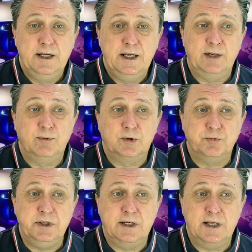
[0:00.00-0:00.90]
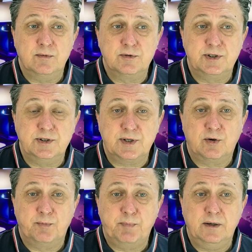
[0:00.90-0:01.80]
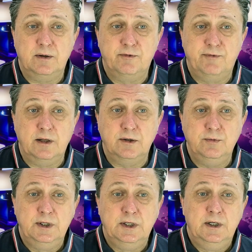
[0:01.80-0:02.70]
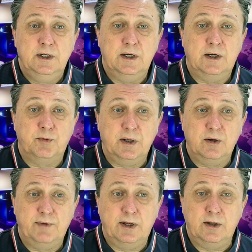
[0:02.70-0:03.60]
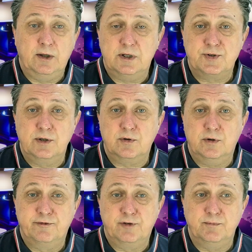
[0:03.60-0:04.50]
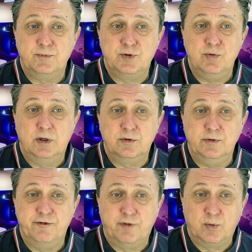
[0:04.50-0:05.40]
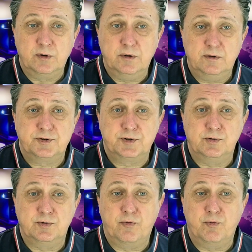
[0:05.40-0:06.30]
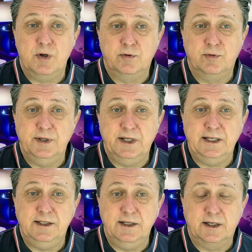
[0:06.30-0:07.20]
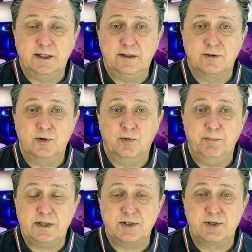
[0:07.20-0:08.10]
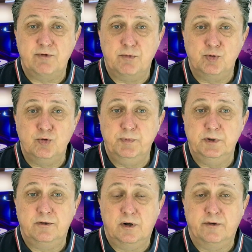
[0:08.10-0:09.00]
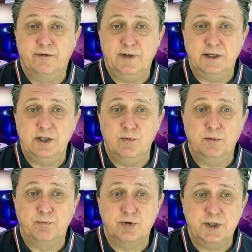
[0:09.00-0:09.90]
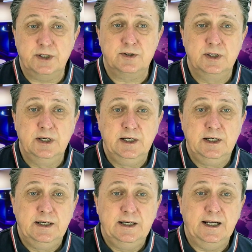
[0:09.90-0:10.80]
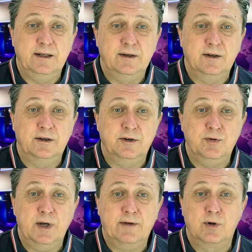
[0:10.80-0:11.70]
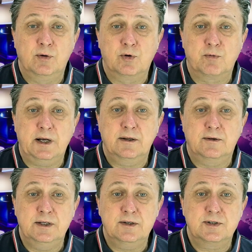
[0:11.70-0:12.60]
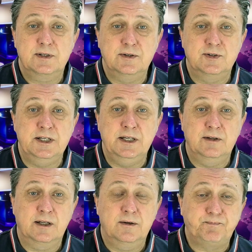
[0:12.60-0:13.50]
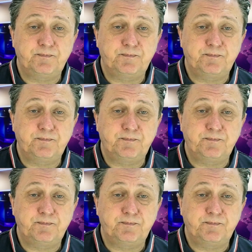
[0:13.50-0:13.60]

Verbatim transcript: And what really counts is our panel value. Our panel value has still gone from 204 so to 389. So massive improvement of 91%. And you have to look back at this and see that